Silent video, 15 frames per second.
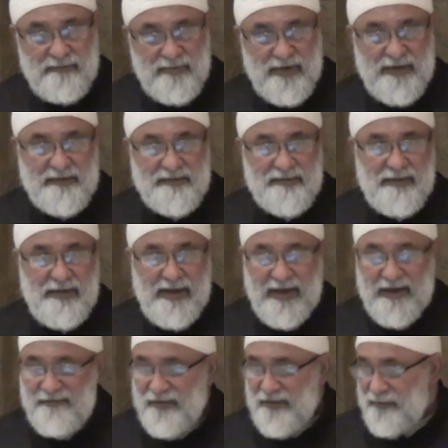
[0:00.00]
But
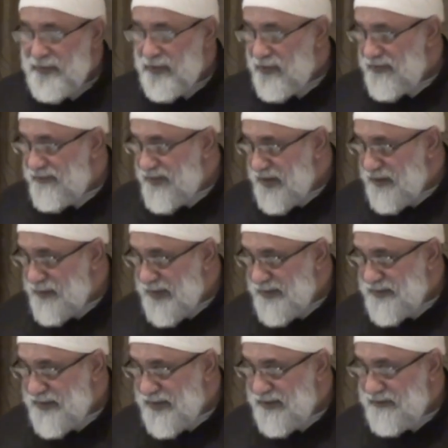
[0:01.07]
having purified
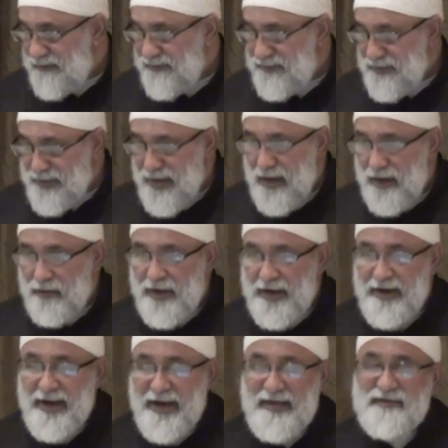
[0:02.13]
myself, now
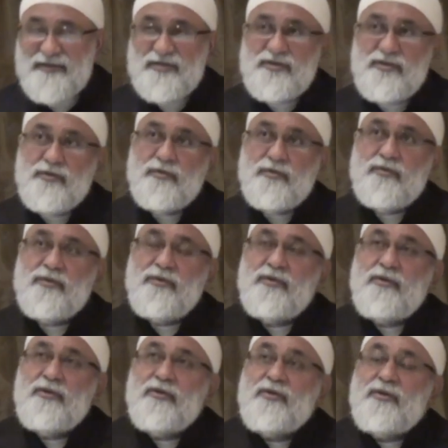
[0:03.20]
I ask you,
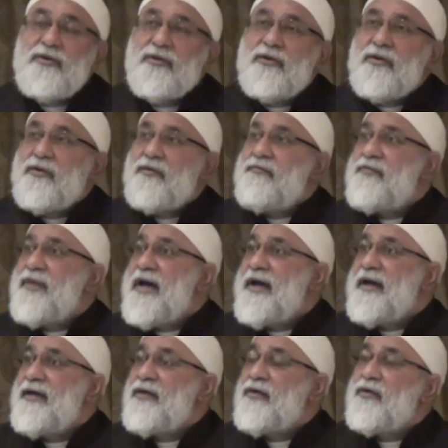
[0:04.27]

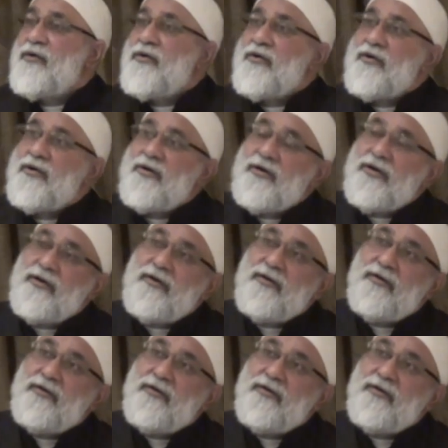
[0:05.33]
by your